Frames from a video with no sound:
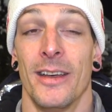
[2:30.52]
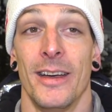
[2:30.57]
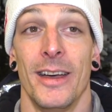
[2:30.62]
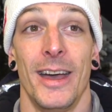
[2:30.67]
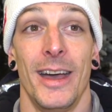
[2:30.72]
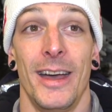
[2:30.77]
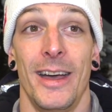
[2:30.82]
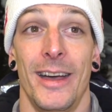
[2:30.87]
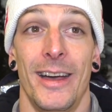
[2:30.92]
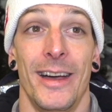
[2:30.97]

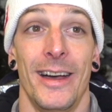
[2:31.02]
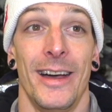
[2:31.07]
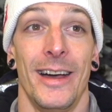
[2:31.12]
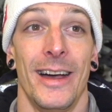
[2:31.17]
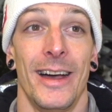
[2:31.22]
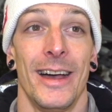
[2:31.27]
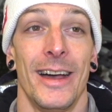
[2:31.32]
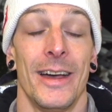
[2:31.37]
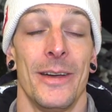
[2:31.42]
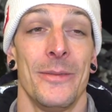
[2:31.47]

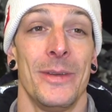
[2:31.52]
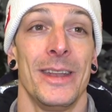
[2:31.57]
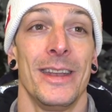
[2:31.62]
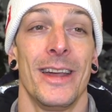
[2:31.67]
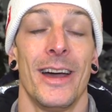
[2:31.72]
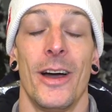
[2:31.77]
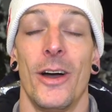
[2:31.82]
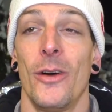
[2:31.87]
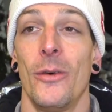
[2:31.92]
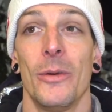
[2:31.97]
I mean,
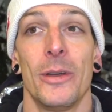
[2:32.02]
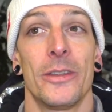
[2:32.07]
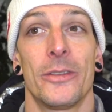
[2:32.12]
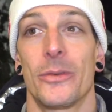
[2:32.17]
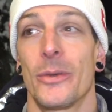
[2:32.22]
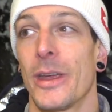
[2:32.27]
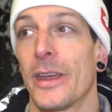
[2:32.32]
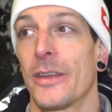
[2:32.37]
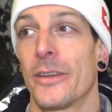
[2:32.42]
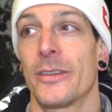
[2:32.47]
I
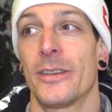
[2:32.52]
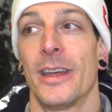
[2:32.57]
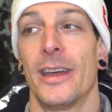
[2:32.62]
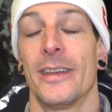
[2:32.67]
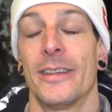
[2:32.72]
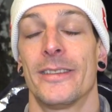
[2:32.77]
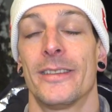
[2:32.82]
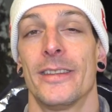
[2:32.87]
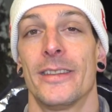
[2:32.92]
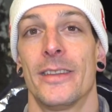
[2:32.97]
always
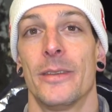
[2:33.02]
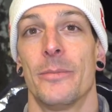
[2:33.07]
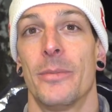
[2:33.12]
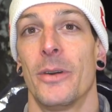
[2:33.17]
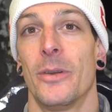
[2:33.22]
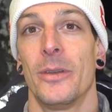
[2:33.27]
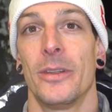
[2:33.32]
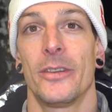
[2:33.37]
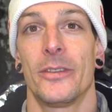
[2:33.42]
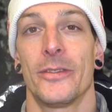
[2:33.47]
recognize that the
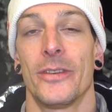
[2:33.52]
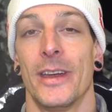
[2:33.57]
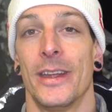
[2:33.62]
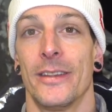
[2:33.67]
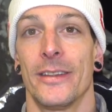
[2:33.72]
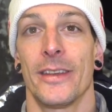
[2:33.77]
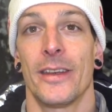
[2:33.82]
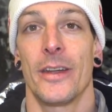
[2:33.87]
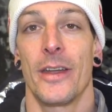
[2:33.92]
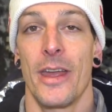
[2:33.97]
Polish
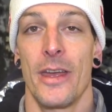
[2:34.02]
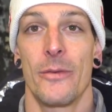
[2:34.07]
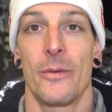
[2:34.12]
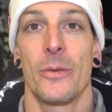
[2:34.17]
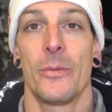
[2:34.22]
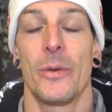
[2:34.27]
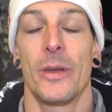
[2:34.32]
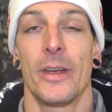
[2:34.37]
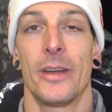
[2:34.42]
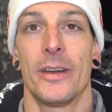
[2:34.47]
fans are
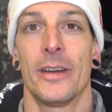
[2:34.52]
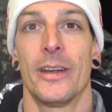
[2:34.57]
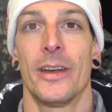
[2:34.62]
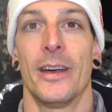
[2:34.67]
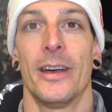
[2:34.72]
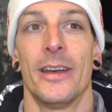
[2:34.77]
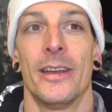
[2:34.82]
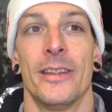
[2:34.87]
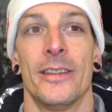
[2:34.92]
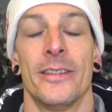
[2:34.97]
everywhere,
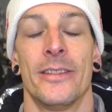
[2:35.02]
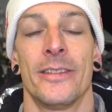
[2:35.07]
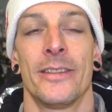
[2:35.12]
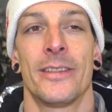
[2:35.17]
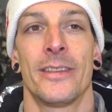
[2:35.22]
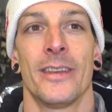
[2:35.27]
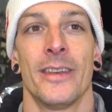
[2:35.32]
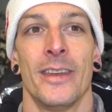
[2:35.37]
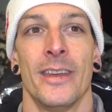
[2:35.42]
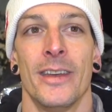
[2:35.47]

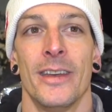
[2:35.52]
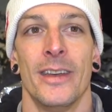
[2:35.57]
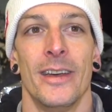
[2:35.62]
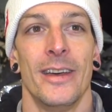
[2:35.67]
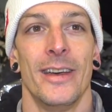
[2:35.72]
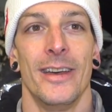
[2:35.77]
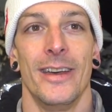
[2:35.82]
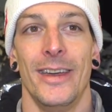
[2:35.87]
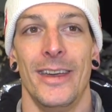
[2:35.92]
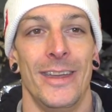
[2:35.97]
and
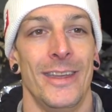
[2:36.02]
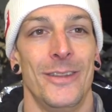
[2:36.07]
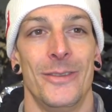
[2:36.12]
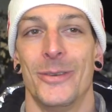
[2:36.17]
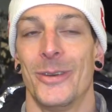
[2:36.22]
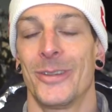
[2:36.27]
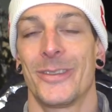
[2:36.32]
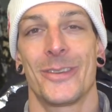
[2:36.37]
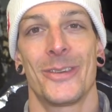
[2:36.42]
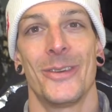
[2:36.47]
it
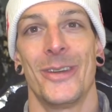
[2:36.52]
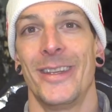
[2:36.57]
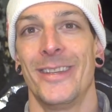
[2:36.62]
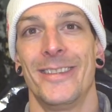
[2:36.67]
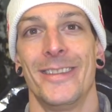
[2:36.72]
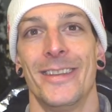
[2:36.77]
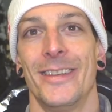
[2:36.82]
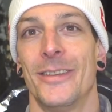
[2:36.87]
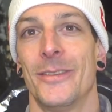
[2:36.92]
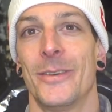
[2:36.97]
was
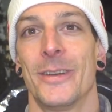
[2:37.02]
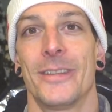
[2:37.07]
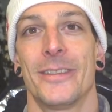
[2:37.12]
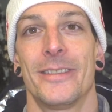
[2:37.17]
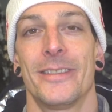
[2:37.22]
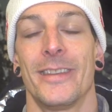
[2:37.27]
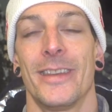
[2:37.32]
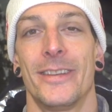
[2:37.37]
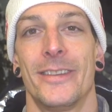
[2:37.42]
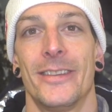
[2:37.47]
crazy. It was
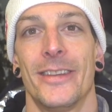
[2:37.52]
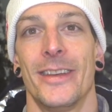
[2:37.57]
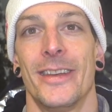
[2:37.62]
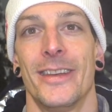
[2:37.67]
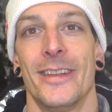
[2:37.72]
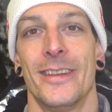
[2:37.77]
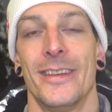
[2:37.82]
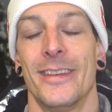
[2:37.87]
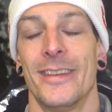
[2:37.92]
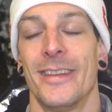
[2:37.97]
such
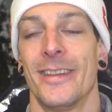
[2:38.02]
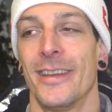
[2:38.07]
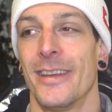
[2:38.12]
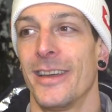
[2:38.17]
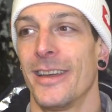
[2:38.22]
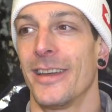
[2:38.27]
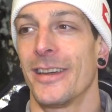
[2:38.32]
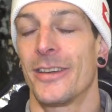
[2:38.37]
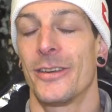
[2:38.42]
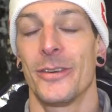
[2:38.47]
a
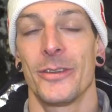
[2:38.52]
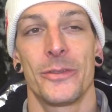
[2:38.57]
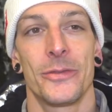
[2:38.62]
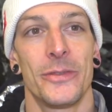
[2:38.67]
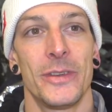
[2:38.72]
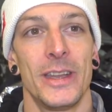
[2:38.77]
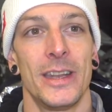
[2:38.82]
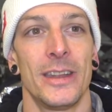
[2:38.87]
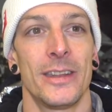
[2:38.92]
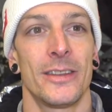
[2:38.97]
good
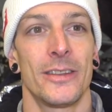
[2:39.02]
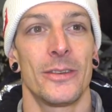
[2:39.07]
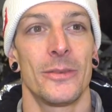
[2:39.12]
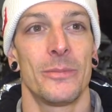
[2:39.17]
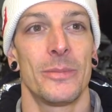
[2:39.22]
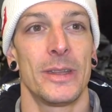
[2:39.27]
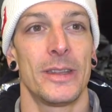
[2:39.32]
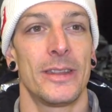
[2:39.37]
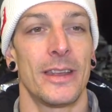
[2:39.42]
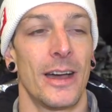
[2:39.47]
feeling to
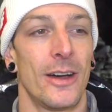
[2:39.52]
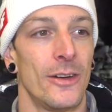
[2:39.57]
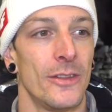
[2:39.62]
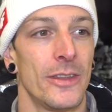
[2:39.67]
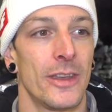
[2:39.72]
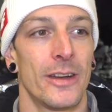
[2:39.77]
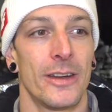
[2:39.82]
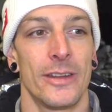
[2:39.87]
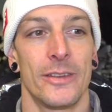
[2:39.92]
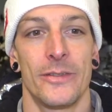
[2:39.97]
be down
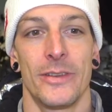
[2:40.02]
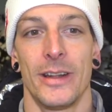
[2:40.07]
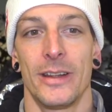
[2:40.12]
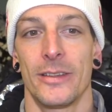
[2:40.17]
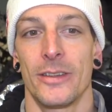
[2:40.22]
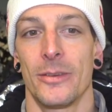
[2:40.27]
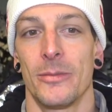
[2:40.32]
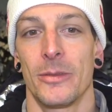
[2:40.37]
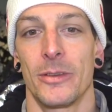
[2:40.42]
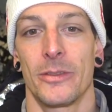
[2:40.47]
there. It
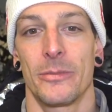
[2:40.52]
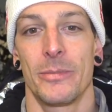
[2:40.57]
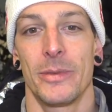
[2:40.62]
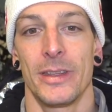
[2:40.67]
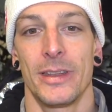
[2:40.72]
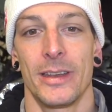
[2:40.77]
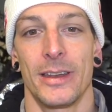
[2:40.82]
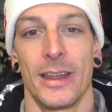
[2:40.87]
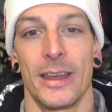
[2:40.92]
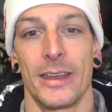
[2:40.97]
felt almost
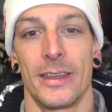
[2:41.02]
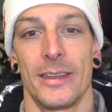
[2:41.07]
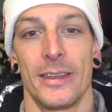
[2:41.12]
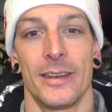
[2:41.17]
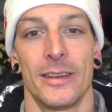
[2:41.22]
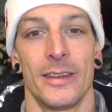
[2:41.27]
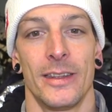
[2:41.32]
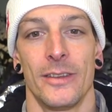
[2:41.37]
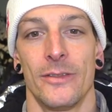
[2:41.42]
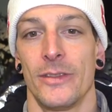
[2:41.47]
being like
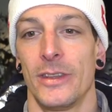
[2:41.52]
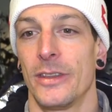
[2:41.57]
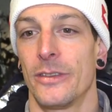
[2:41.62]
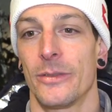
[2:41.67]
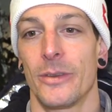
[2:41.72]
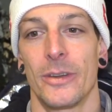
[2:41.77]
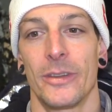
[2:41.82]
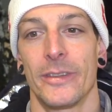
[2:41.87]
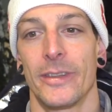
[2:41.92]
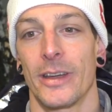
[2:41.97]
in
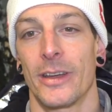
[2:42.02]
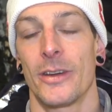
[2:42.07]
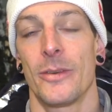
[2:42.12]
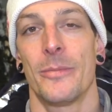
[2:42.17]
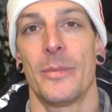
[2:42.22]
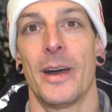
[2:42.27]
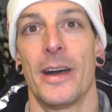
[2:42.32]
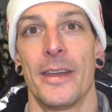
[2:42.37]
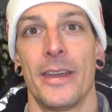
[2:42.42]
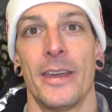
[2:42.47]
Wisła or
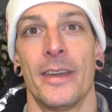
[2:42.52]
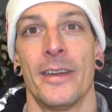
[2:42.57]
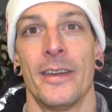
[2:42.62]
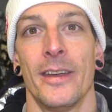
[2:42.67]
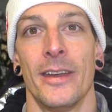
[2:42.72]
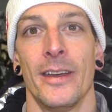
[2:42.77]
Zakopane.